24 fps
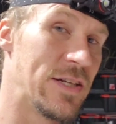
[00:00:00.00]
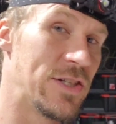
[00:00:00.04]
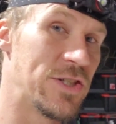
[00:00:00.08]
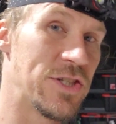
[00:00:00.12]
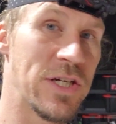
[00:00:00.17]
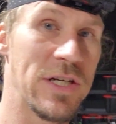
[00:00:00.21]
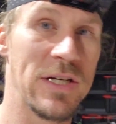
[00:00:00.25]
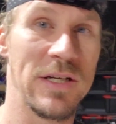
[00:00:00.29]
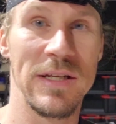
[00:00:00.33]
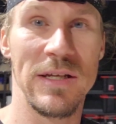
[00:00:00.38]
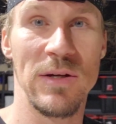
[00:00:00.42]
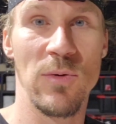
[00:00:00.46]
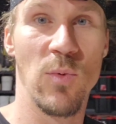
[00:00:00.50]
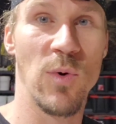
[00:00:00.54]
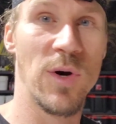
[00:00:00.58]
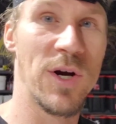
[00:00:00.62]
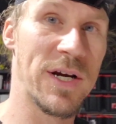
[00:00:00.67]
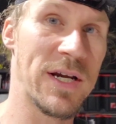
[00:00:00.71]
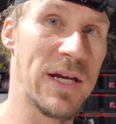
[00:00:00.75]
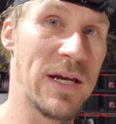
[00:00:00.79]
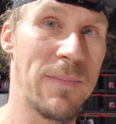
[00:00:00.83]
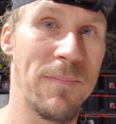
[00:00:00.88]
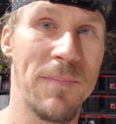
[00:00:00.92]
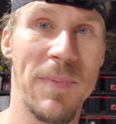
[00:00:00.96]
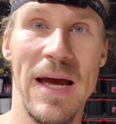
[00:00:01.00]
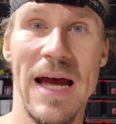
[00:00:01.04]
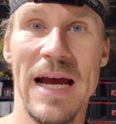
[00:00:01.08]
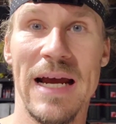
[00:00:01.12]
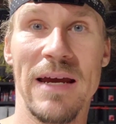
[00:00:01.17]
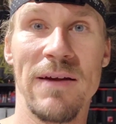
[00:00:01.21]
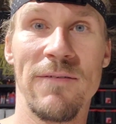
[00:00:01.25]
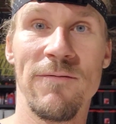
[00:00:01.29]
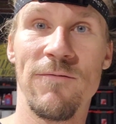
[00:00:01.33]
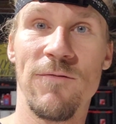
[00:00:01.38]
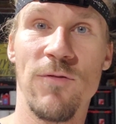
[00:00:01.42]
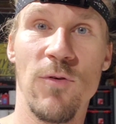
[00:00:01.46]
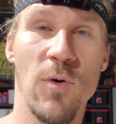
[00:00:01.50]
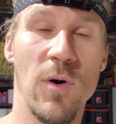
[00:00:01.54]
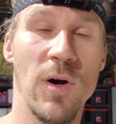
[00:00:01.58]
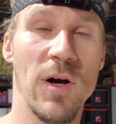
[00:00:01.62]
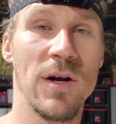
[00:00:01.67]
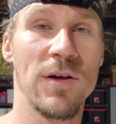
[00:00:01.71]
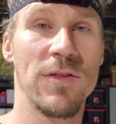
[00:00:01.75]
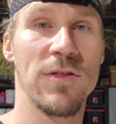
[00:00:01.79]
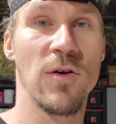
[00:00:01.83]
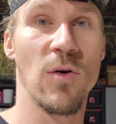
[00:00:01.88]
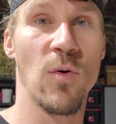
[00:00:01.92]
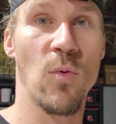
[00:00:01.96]
gently work it back and
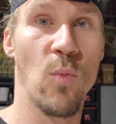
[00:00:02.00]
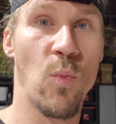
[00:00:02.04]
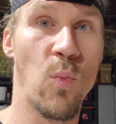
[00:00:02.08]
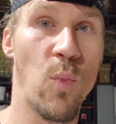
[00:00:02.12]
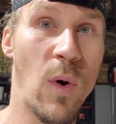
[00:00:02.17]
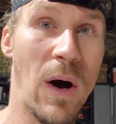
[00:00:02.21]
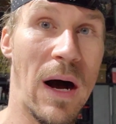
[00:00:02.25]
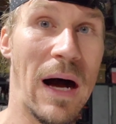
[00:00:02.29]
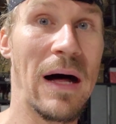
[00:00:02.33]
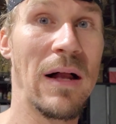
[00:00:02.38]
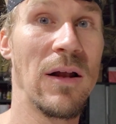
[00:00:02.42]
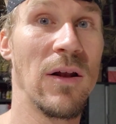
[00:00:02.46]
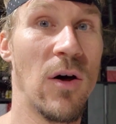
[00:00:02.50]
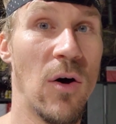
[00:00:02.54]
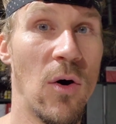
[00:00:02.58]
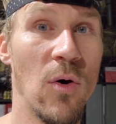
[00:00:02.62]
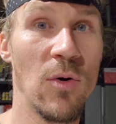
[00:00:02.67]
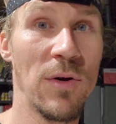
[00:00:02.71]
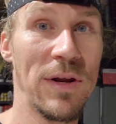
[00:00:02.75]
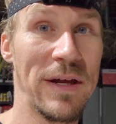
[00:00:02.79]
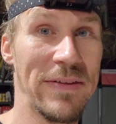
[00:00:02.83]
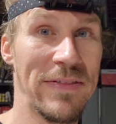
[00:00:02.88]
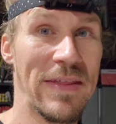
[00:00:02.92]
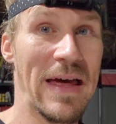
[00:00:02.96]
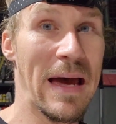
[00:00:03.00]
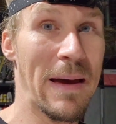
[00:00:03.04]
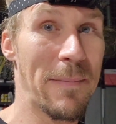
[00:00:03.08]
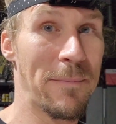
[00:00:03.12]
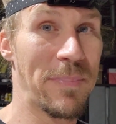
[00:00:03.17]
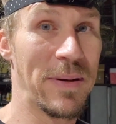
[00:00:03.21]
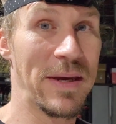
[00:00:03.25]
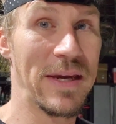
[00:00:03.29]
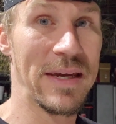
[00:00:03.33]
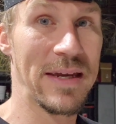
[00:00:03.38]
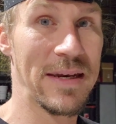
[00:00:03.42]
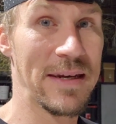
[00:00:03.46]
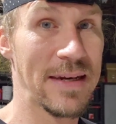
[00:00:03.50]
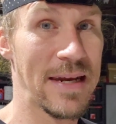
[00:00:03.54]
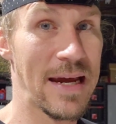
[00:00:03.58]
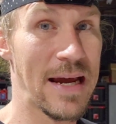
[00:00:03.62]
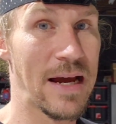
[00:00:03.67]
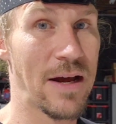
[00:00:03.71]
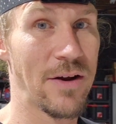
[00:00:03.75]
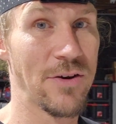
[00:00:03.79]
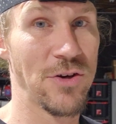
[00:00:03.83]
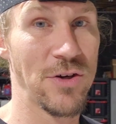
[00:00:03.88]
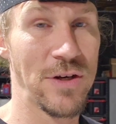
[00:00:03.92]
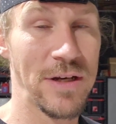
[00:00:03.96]
forth while holding that pin
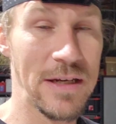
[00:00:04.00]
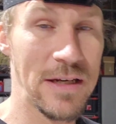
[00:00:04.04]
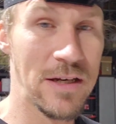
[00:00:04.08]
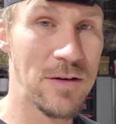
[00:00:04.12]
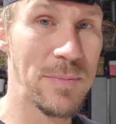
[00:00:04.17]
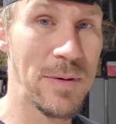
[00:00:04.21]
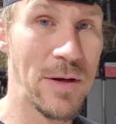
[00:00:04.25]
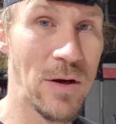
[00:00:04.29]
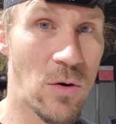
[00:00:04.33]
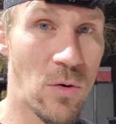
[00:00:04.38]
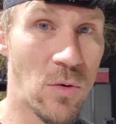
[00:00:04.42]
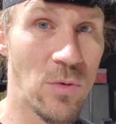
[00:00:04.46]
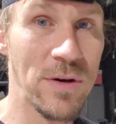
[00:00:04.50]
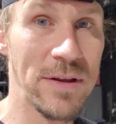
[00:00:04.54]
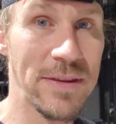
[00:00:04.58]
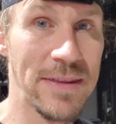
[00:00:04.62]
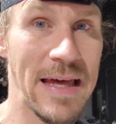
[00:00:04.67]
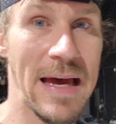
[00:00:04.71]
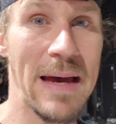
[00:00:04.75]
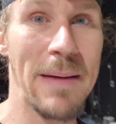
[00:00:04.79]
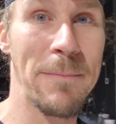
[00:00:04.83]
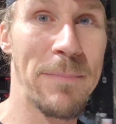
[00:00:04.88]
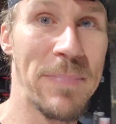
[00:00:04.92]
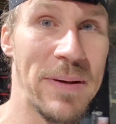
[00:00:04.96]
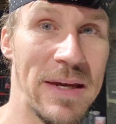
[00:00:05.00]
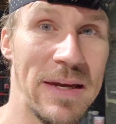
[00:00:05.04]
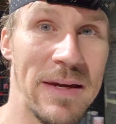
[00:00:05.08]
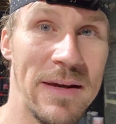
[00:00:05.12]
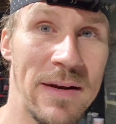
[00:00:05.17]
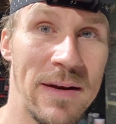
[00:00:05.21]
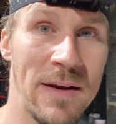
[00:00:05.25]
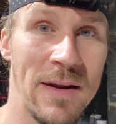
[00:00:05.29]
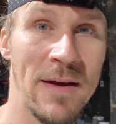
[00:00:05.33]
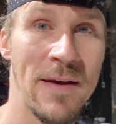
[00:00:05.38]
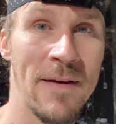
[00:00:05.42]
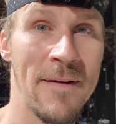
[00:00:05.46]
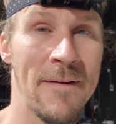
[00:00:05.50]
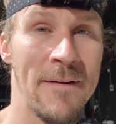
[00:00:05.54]
down. You need to be holding that pin